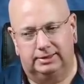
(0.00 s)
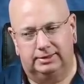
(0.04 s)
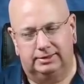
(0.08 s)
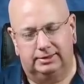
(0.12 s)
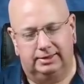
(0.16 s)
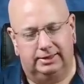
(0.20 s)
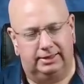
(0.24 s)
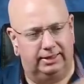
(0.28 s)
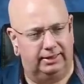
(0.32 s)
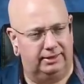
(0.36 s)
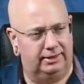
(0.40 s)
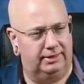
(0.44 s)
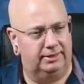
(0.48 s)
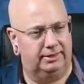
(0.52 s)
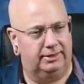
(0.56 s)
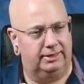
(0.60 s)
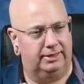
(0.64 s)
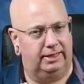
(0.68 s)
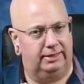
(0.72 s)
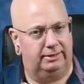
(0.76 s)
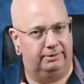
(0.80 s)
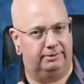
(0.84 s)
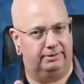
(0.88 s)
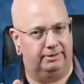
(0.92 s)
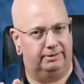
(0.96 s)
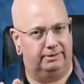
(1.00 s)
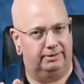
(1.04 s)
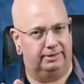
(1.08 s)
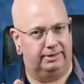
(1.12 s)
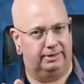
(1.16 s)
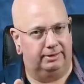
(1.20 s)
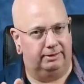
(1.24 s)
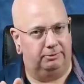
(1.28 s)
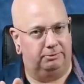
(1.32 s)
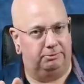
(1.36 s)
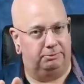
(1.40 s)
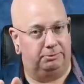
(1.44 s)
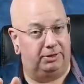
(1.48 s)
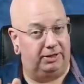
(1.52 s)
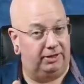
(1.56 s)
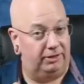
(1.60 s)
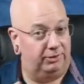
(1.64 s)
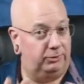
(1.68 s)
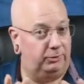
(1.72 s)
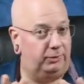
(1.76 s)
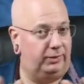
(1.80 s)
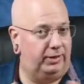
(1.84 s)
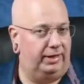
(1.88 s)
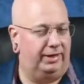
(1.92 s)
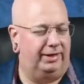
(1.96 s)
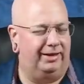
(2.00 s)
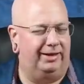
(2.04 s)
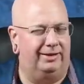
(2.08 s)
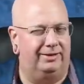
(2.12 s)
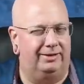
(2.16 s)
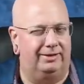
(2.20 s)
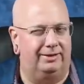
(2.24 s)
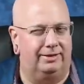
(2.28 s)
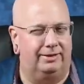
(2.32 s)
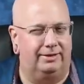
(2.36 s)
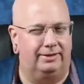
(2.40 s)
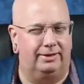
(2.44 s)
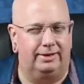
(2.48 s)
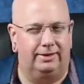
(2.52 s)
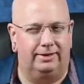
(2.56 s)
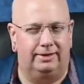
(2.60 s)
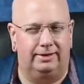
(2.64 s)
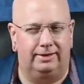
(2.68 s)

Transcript: it's like I thought the and by the way and